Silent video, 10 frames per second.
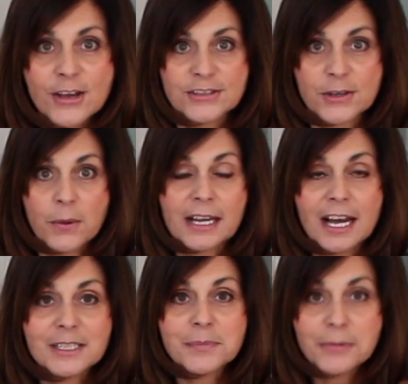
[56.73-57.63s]
So I
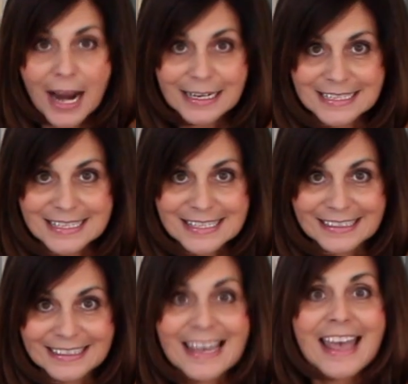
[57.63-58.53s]
got to
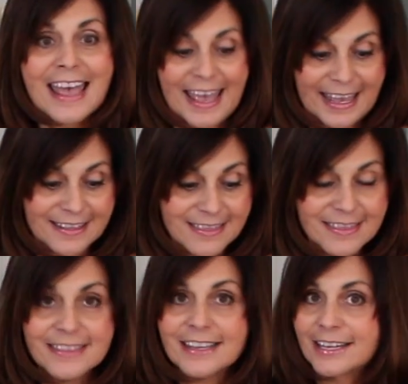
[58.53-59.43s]
practicing, and
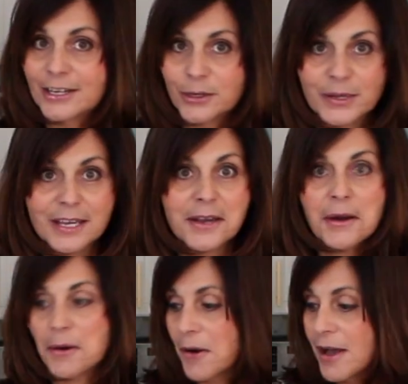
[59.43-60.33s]
here we go.